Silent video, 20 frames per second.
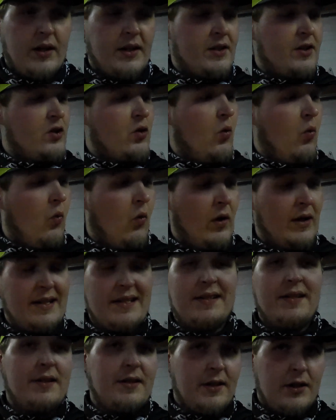It's
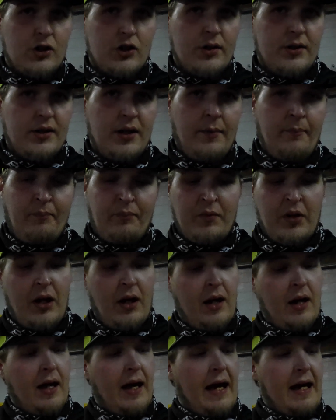26 inches,
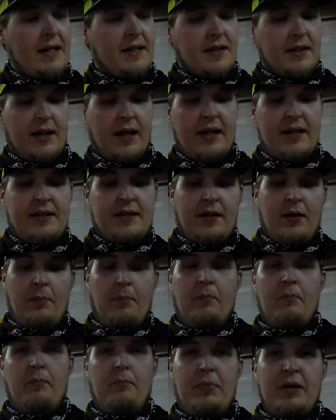has the nice
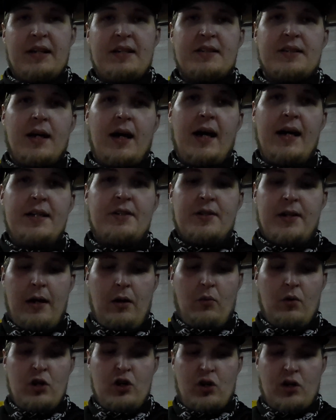big side so
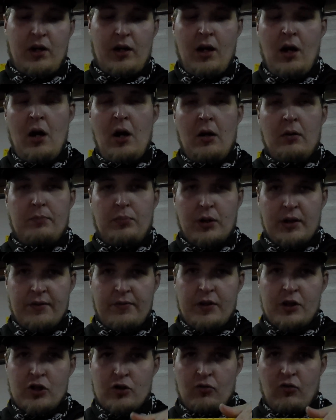that way you can put the
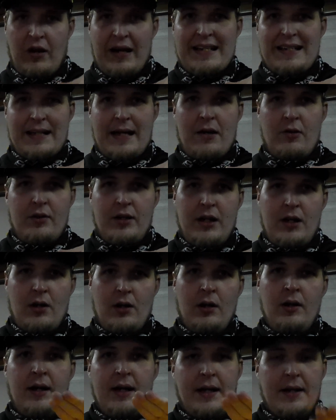fish right down
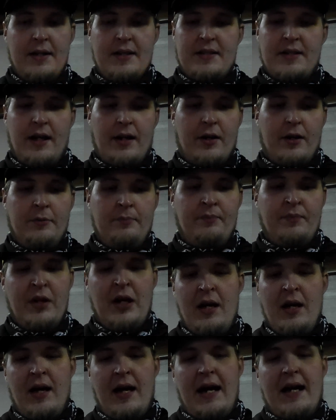here in the center.
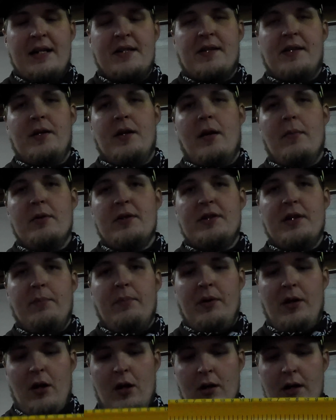Has the numbers up
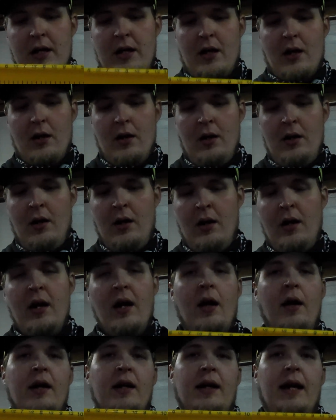along here.
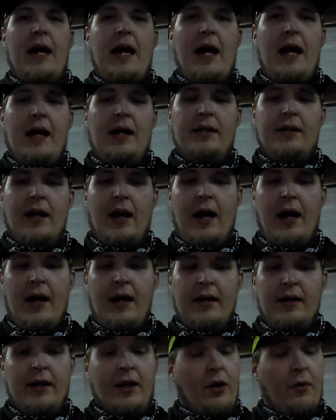And,
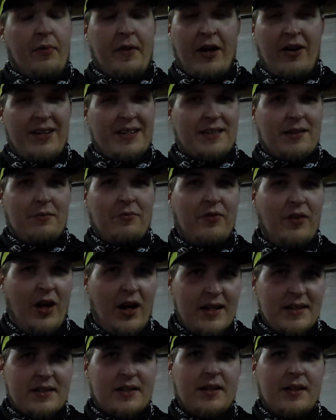you know, there is some
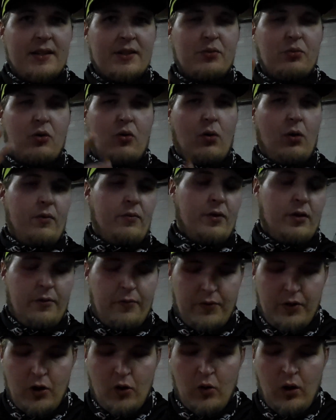flaws to this we'll go over in a
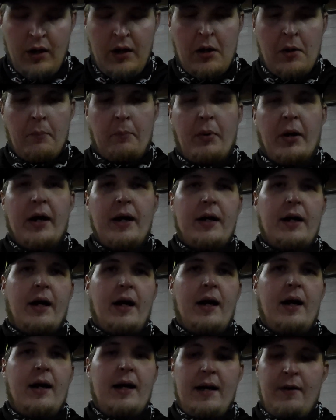few,
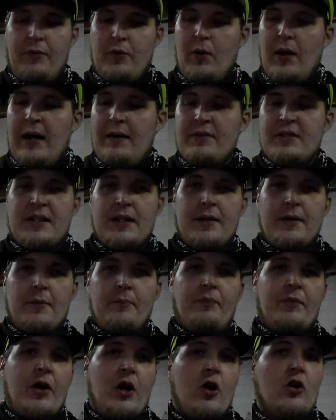but if you haven't seen
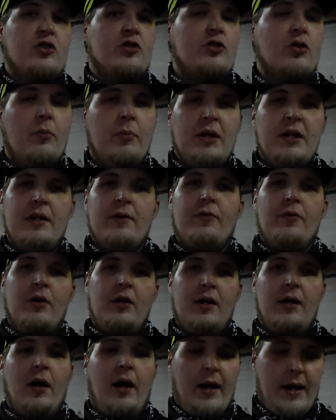them, there are so many
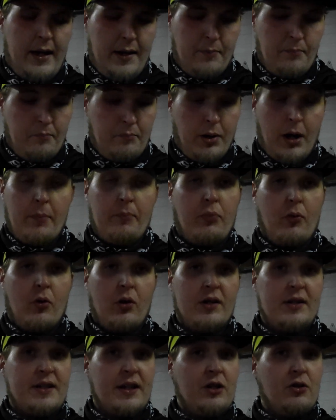different bump
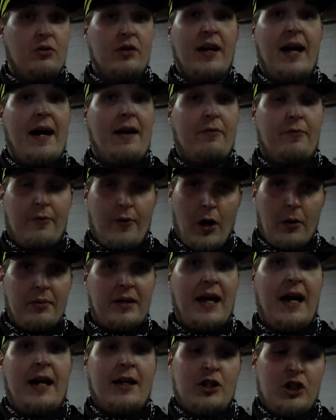boards that you can get from
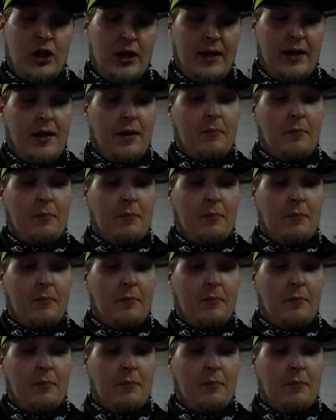Ketch.